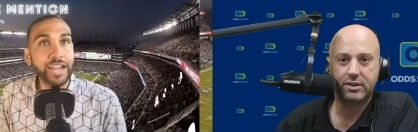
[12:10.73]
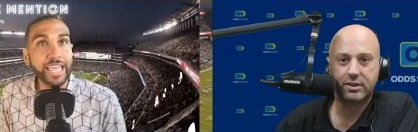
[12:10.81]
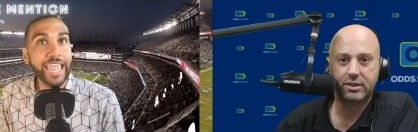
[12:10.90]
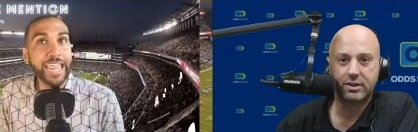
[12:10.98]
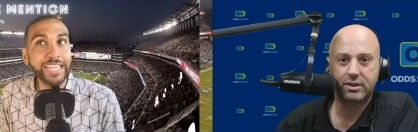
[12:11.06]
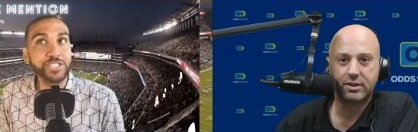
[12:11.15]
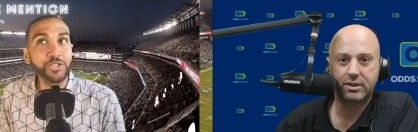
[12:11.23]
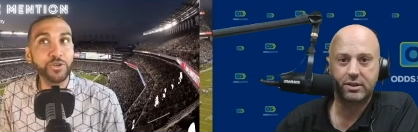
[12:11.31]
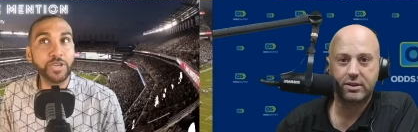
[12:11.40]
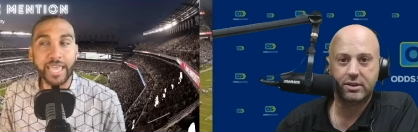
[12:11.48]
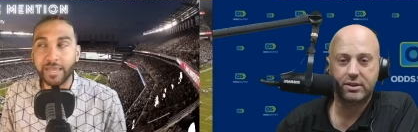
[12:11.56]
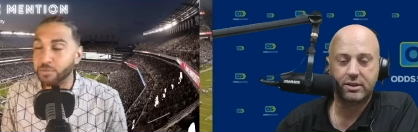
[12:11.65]
Speaker 1: out of
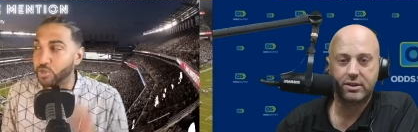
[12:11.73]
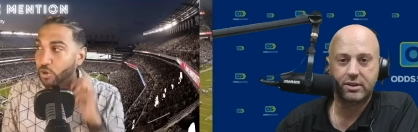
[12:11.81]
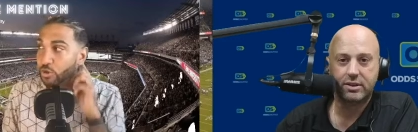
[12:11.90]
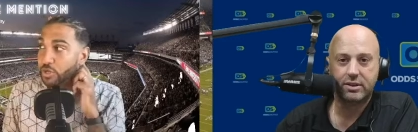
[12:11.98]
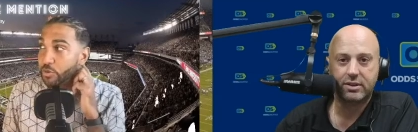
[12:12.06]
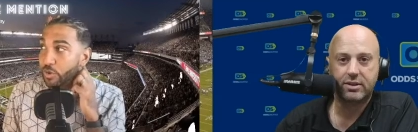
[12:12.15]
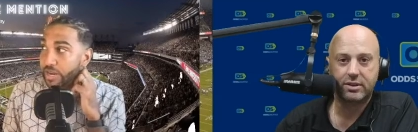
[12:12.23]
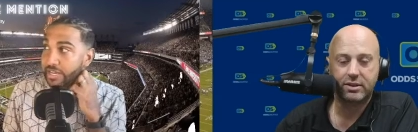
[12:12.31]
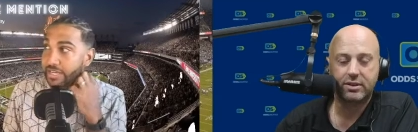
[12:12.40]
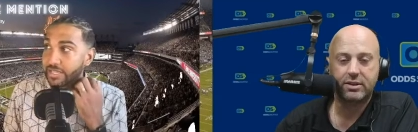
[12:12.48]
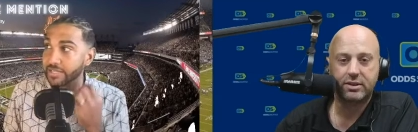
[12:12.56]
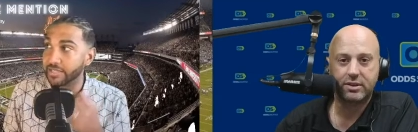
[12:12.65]
82 games, you're only
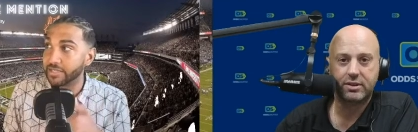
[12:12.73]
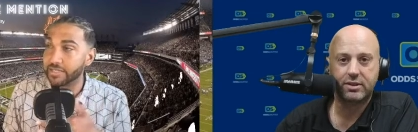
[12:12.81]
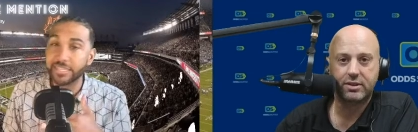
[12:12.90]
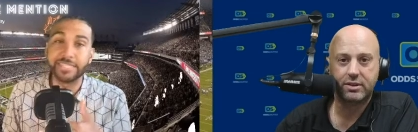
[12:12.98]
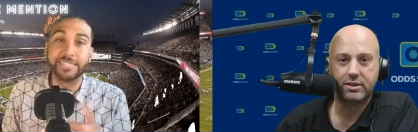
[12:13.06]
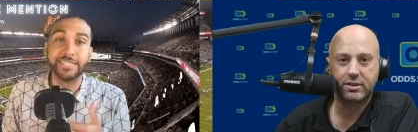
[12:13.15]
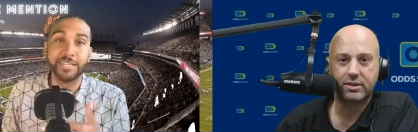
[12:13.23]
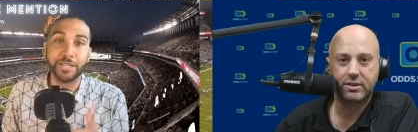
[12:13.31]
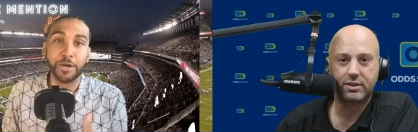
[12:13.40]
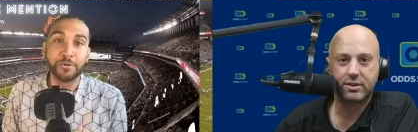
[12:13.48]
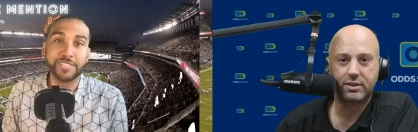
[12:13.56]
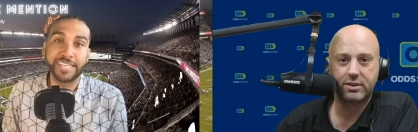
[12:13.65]
winning in the, the
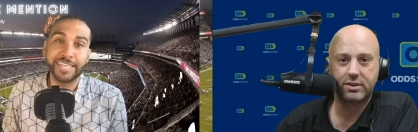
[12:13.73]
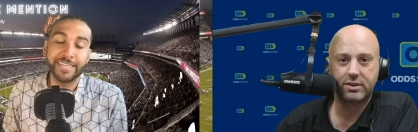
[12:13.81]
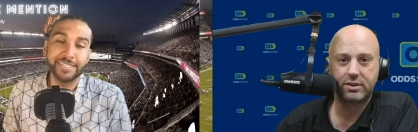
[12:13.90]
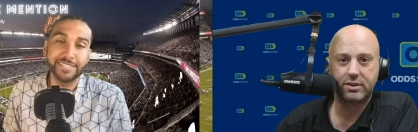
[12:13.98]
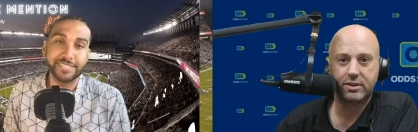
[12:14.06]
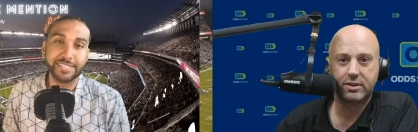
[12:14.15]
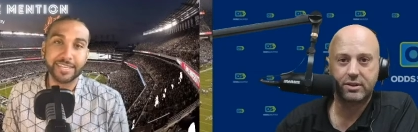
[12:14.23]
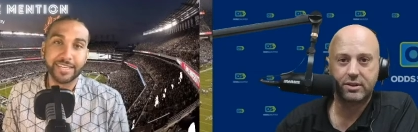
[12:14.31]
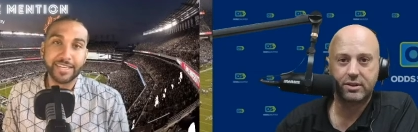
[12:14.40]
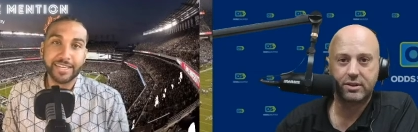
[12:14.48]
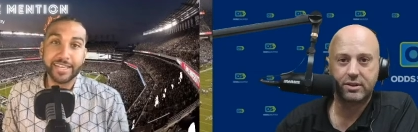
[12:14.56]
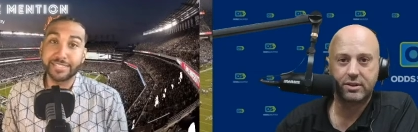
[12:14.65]
low teens.
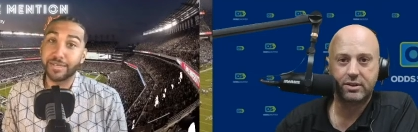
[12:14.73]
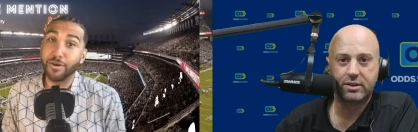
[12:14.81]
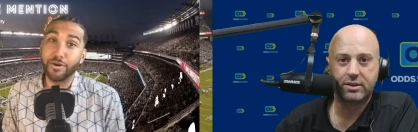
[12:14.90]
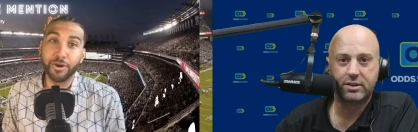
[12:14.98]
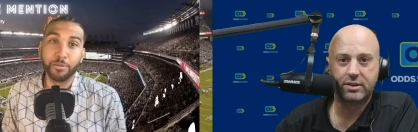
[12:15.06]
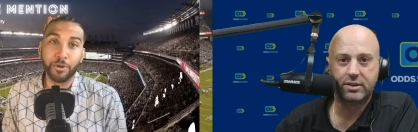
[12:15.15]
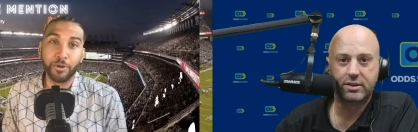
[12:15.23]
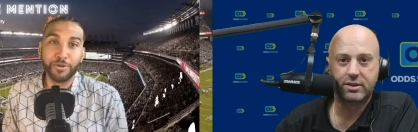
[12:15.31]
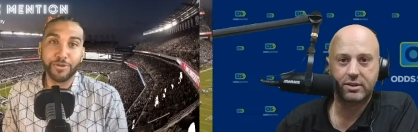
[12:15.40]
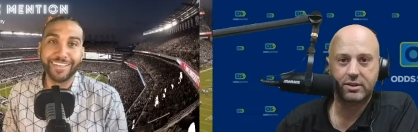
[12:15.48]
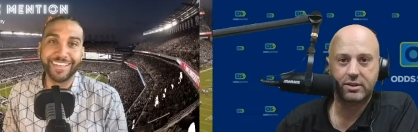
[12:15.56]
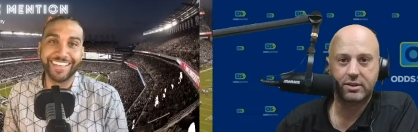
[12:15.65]
That's
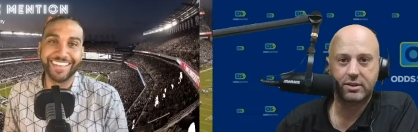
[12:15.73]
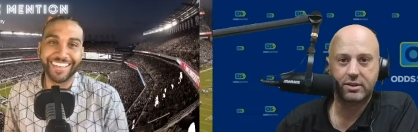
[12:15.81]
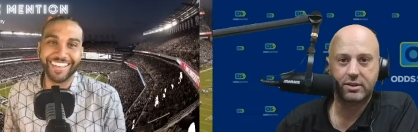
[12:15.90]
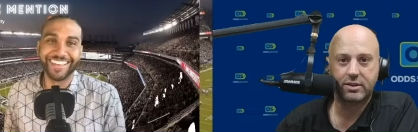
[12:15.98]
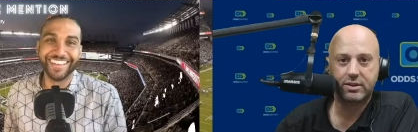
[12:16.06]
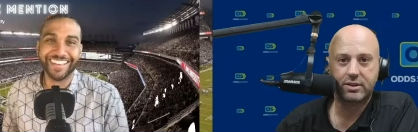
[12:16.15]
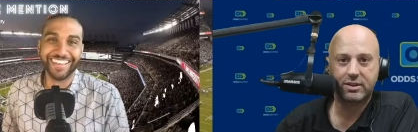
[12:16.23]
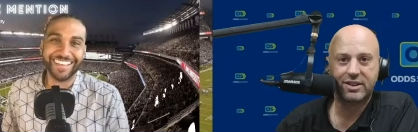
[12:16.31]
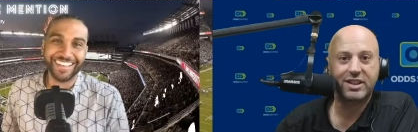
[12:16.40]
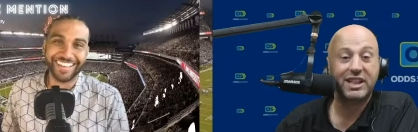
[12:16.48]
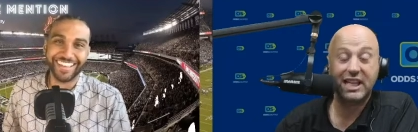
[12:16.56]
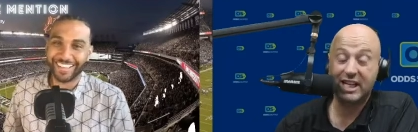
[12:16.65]
horrible.
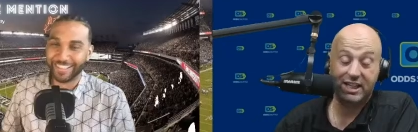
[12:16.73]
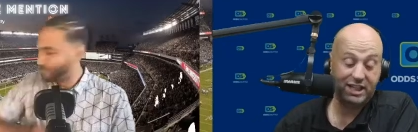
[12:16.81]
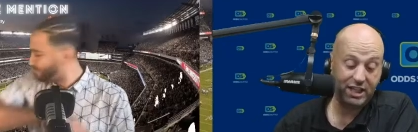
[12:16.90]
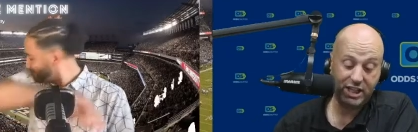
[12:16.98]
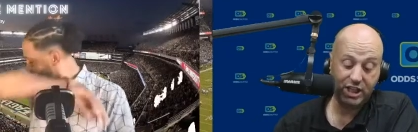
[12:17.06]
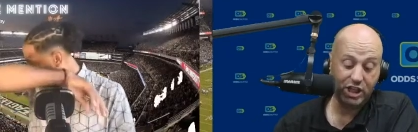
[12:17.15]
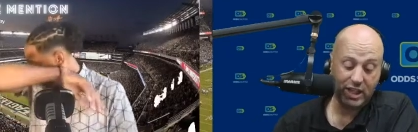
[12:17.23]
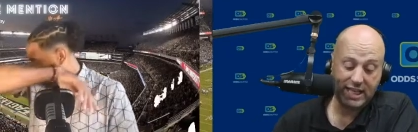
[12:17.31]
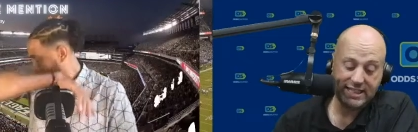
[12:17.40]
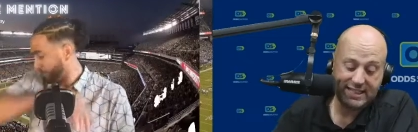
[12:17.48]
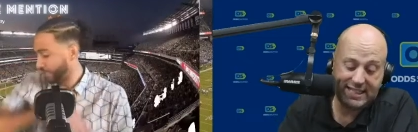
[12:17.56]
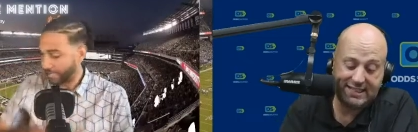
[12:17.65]
Speaker 2: yeah, you know
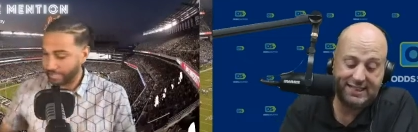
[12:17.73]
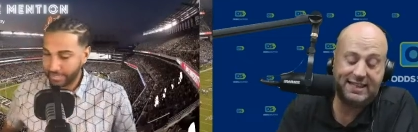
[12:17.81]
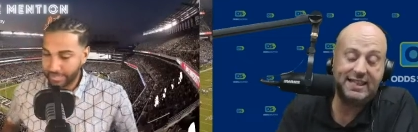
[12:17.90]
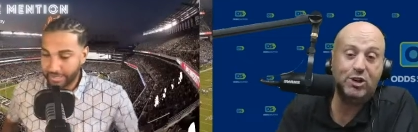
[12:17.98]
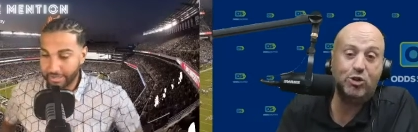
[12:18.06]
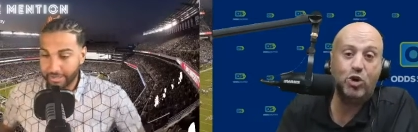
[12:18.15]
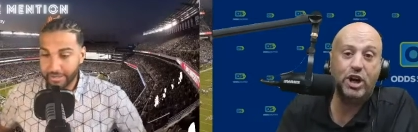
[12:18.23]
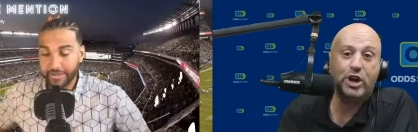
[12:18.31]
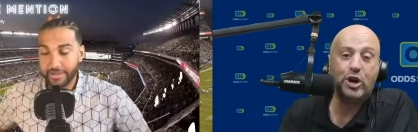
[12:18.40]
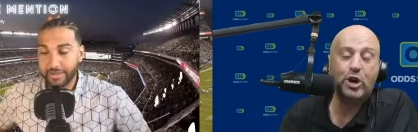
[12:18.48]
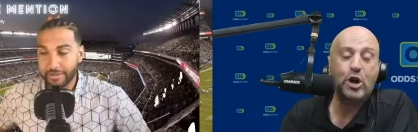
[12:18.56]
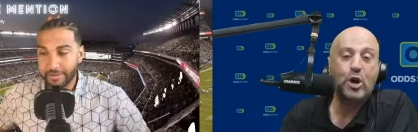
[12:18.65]
that that's the thing
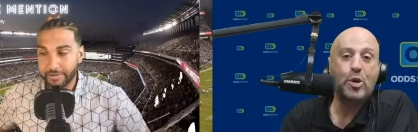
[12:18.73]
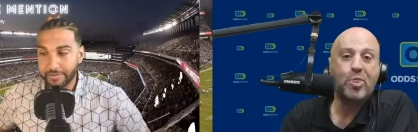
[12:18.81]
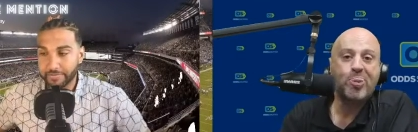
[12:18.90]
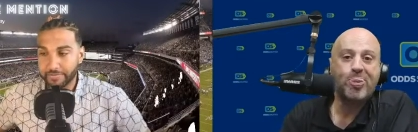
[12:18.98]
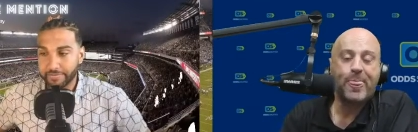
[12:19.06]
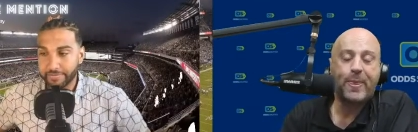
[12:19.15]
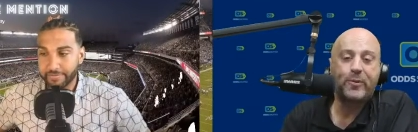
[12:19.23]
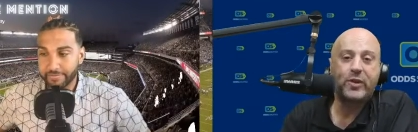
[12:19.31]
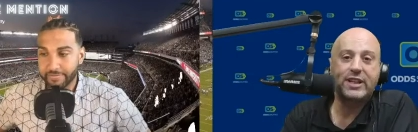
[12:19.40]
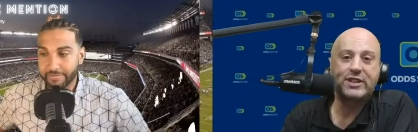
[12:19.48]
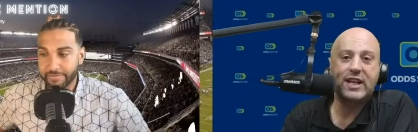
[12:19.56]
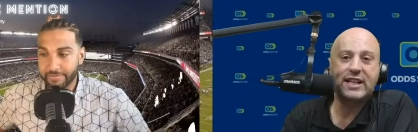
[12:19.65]
where
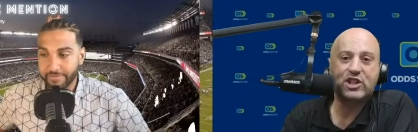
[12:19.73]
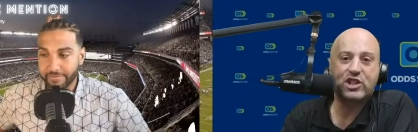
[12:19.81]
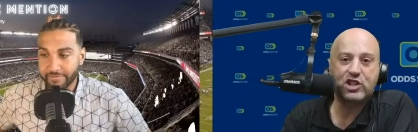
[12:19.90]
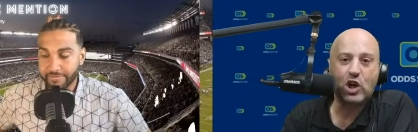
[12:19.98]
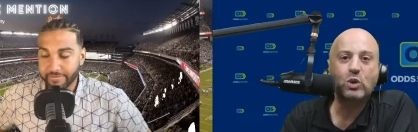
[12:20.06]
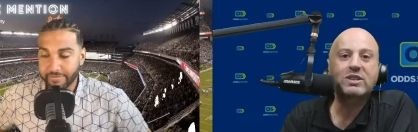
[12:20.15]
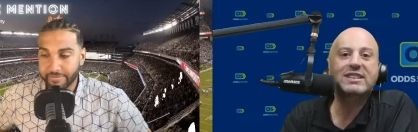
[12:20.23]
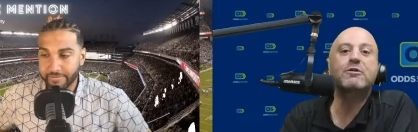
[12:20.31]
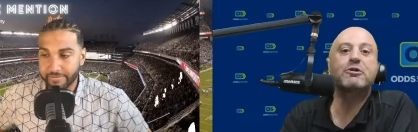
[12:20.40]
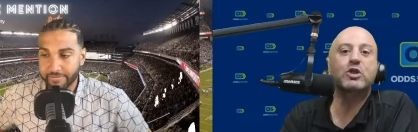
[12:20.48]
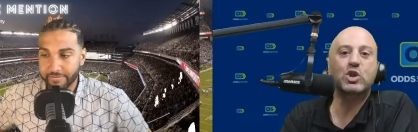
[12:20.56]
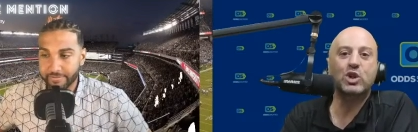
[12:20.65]
it's it's so
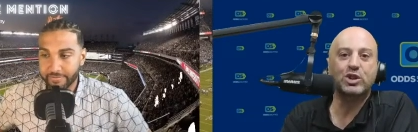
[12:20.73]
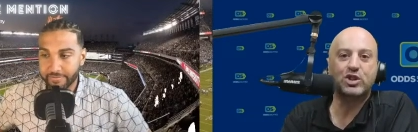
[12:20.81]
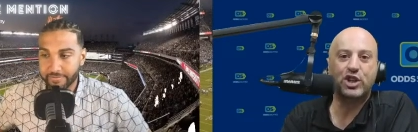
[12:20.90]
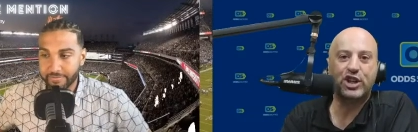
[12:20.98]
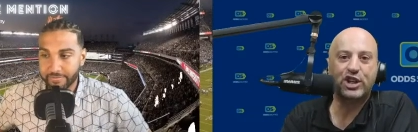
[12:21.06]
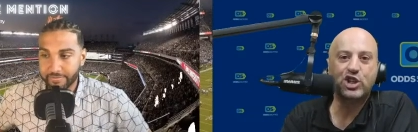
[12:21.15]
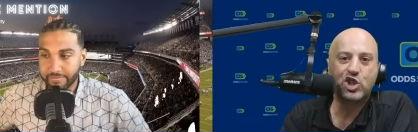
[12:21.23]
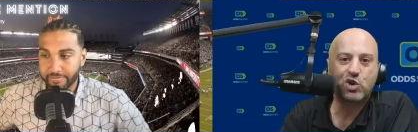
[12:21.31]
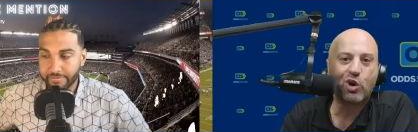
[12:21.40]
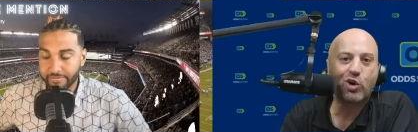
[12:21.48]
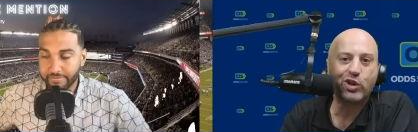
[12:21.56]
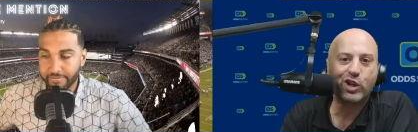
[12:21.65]
difficult to
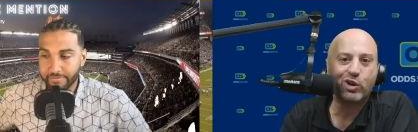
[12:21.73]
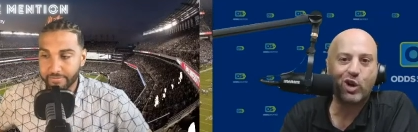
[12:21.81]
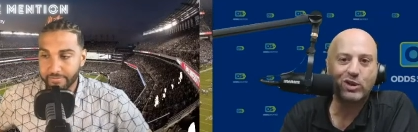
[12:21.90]
control your own